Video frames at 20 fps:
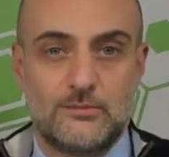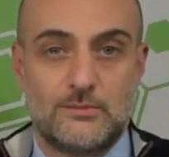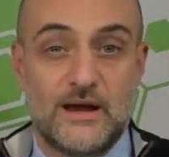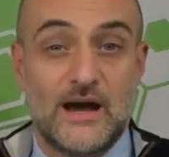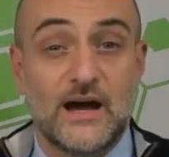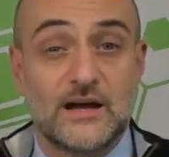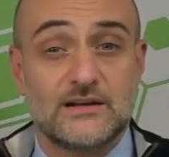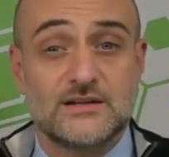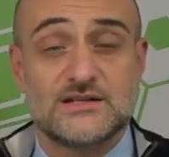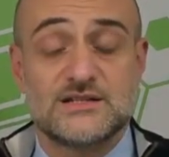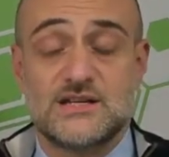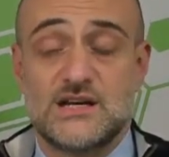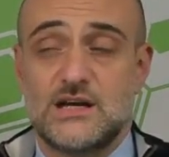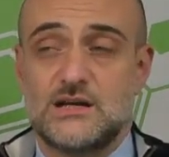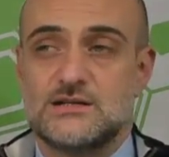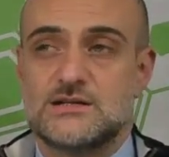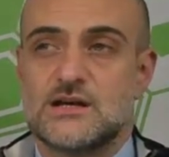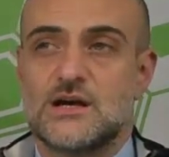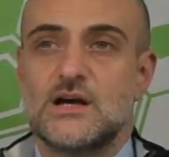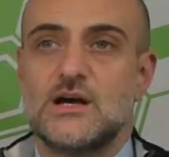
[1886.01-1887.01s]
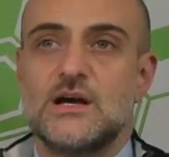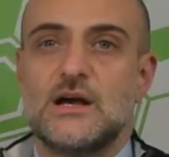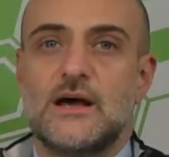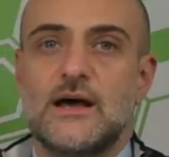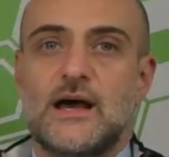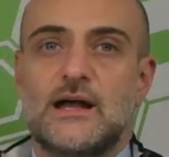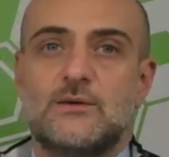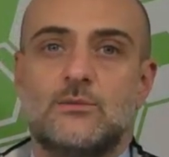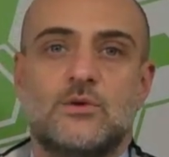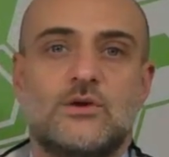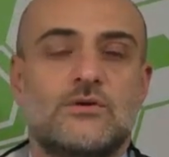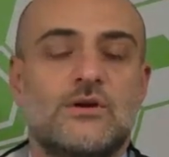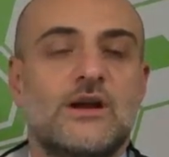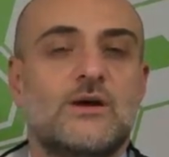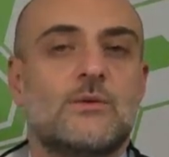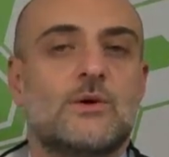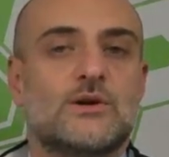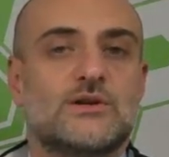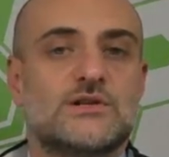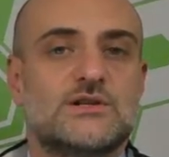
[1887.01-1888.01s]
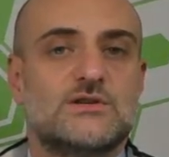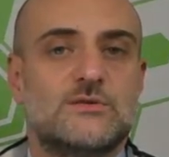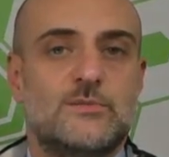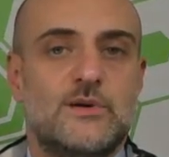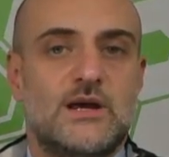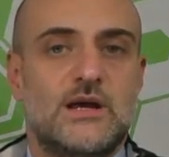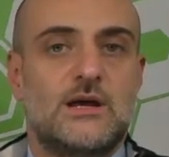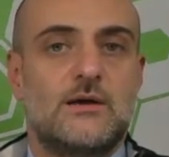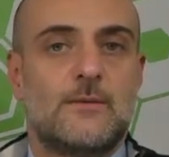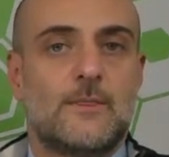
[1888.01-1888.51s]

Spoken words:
behind the scenes, and we really want it to be